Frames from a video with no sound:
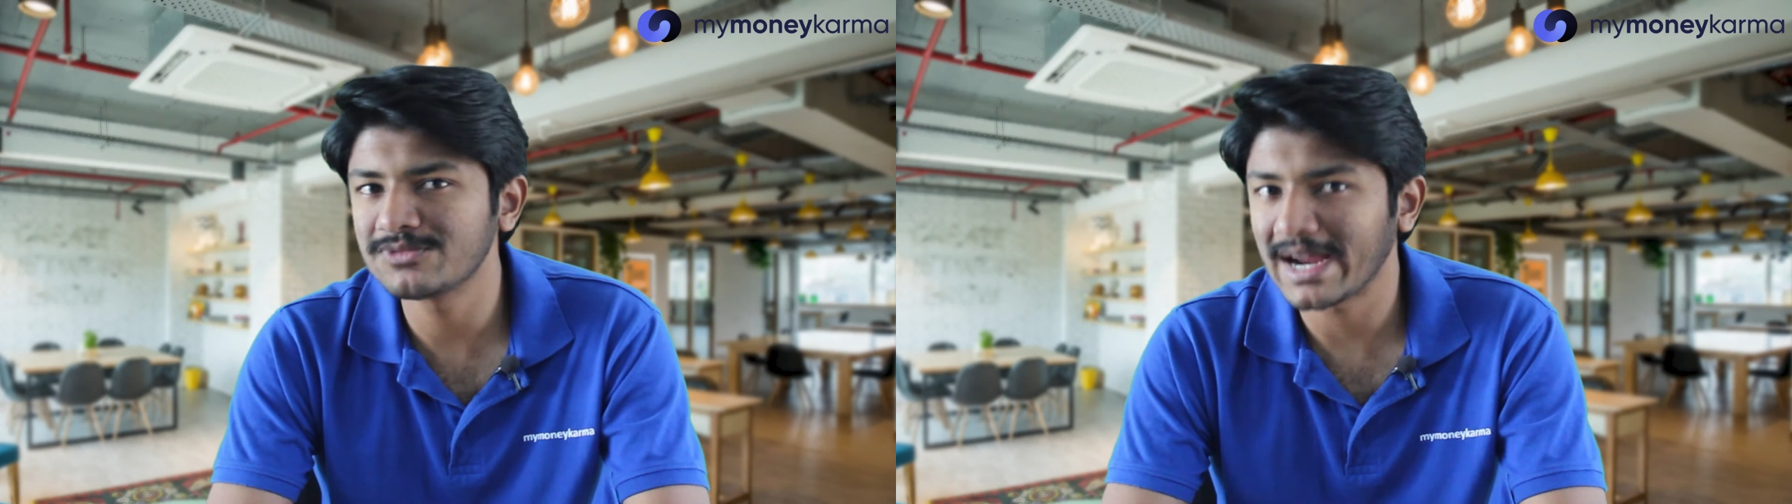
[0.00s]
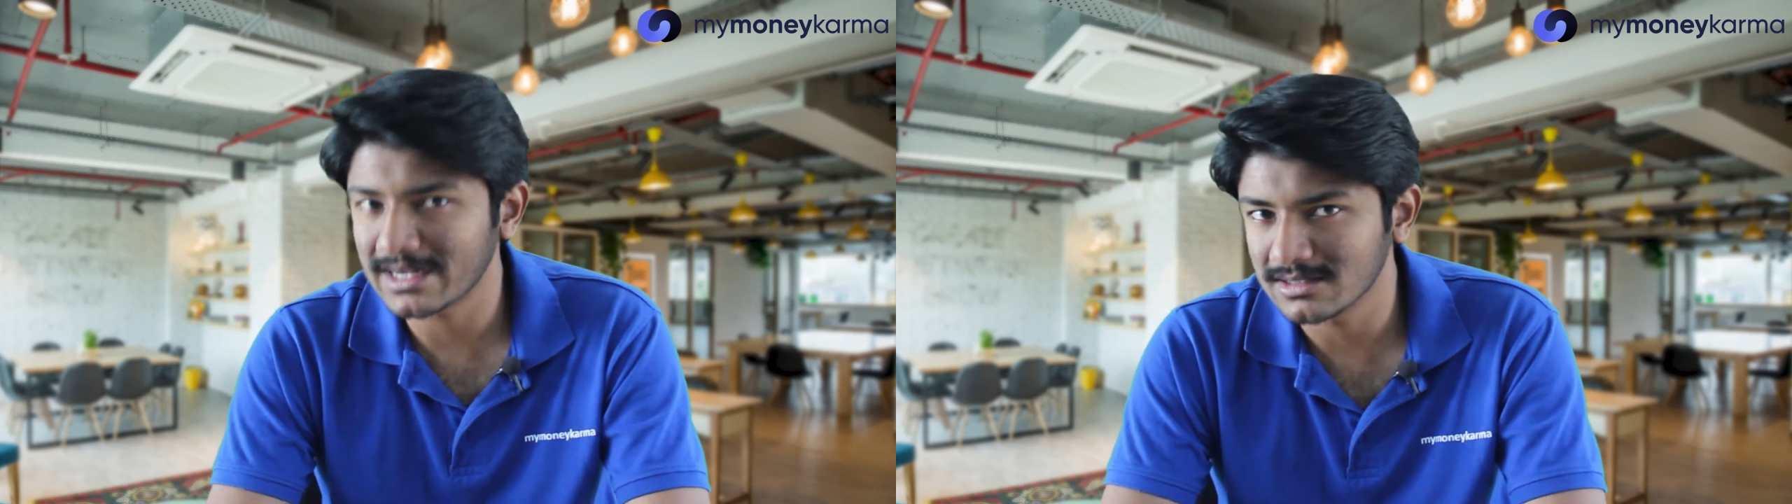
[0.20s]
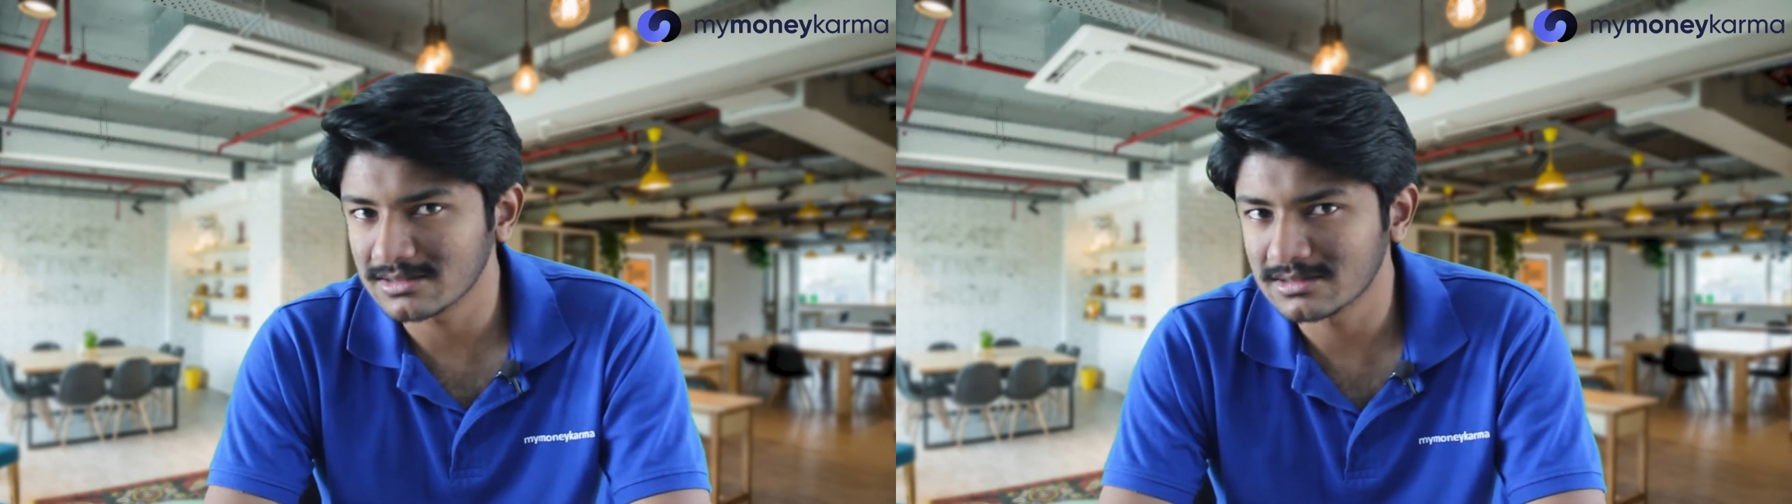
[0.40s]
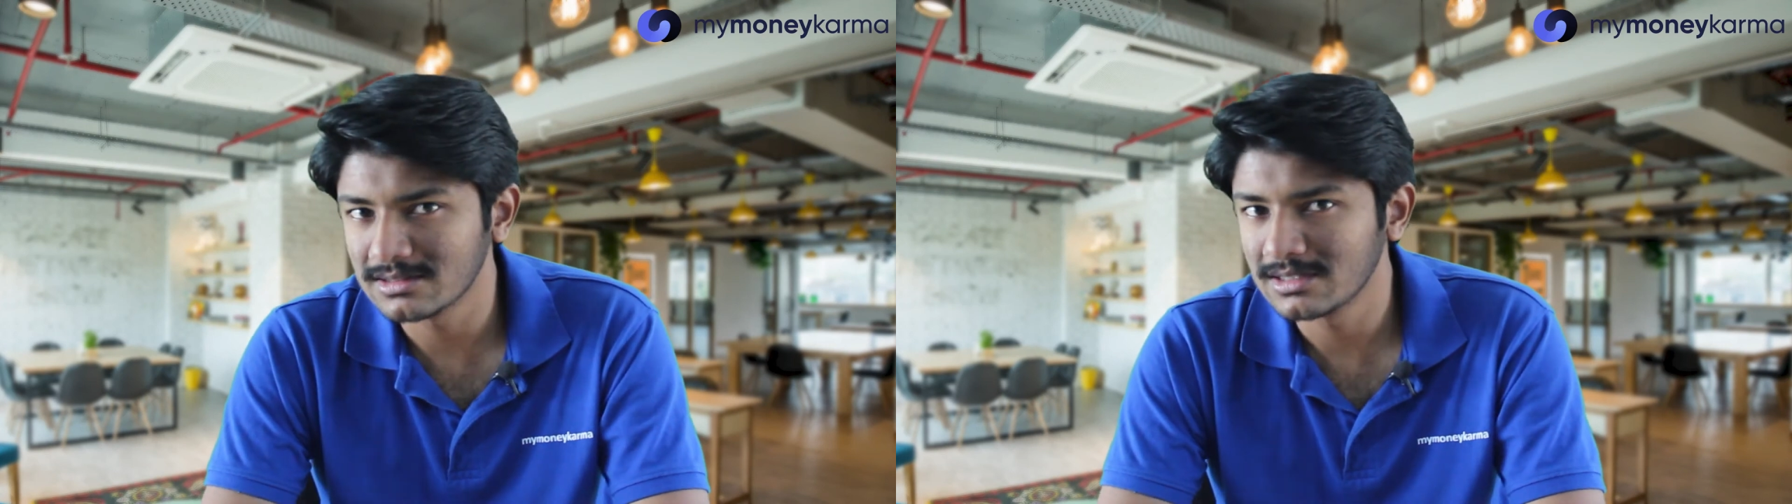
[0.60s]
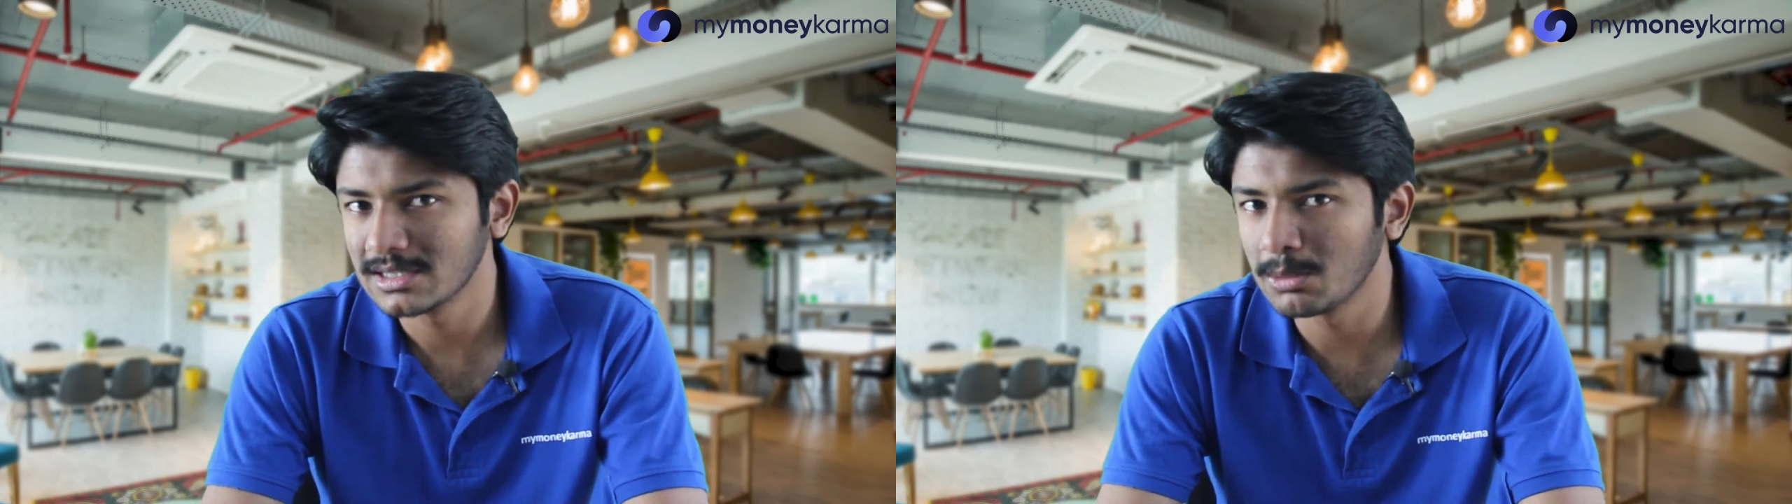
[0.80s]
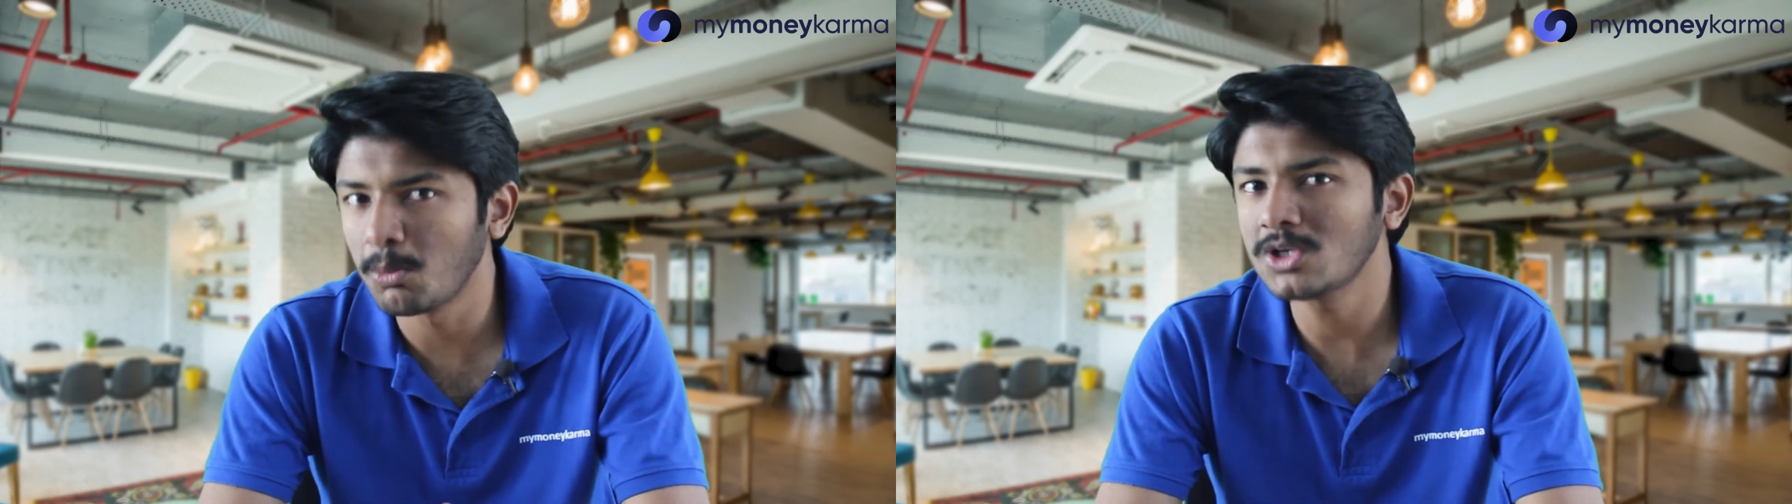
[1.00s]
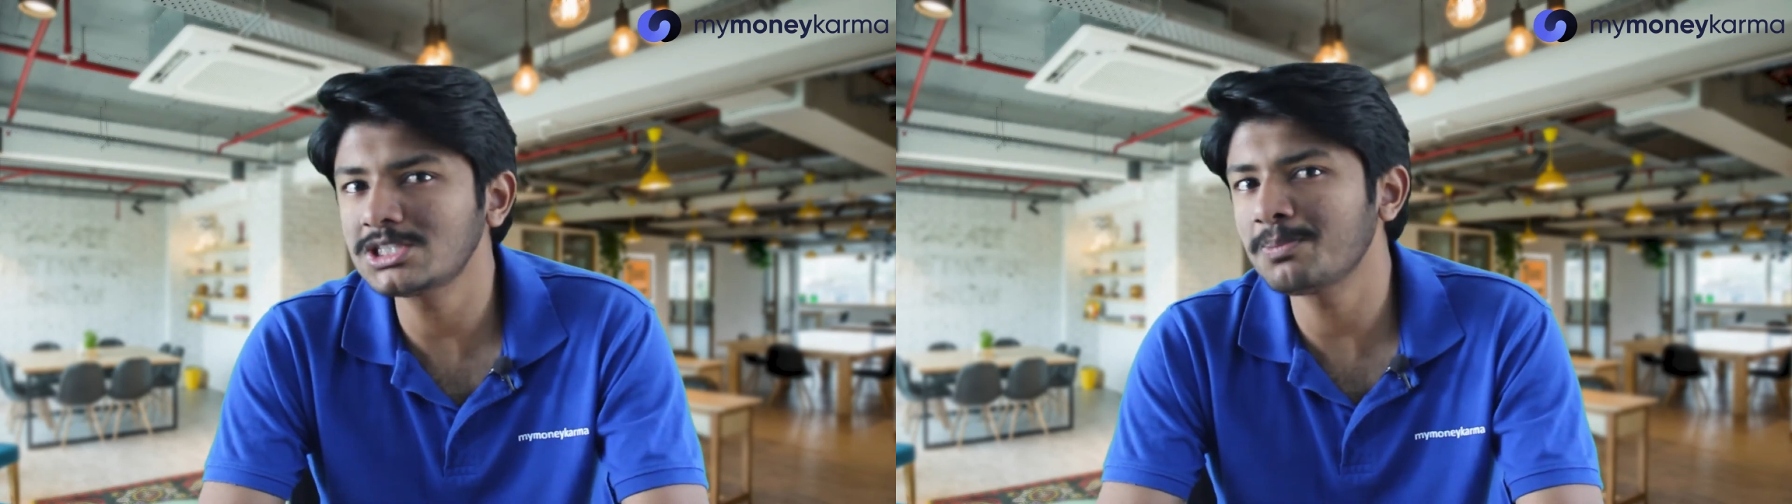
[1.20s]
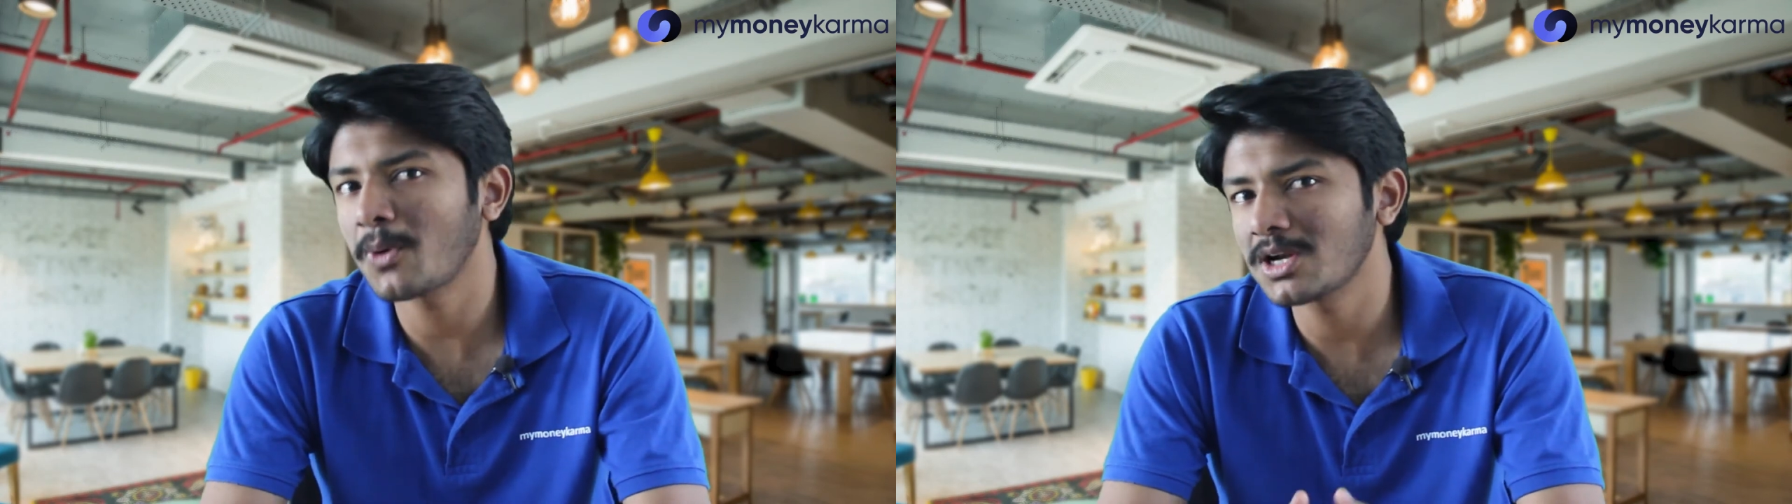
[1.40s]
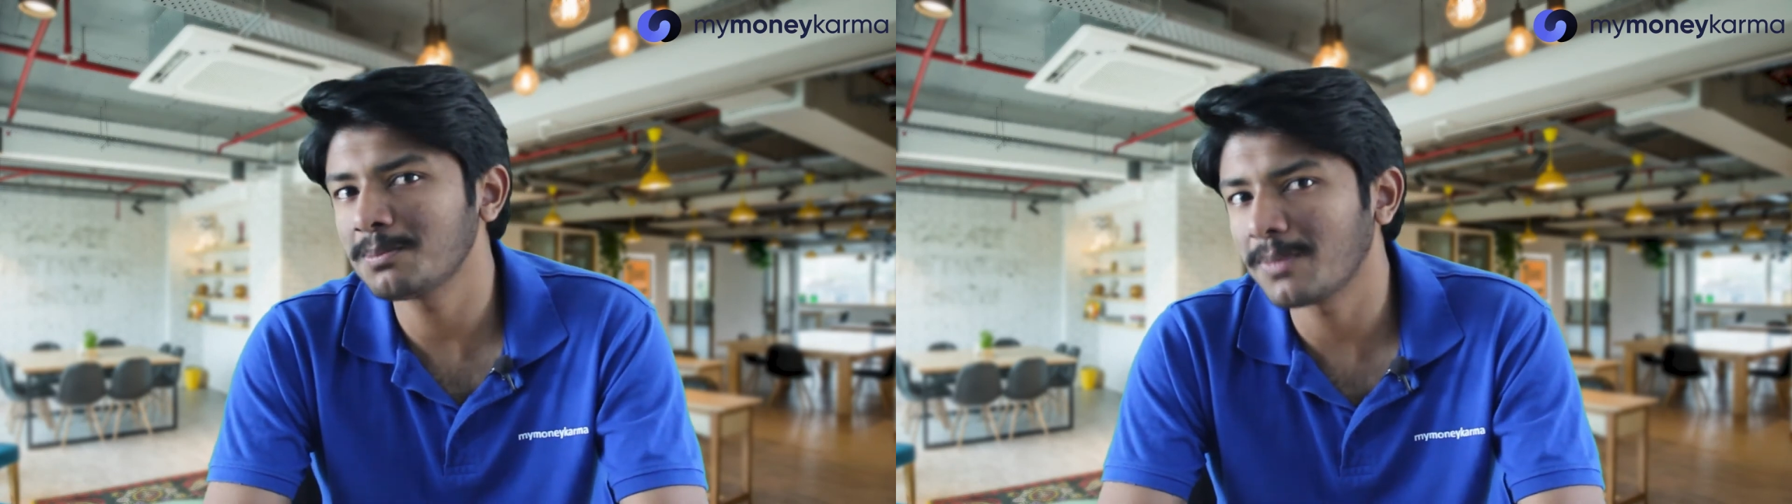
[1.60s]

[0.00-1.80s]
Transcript: factors, the most important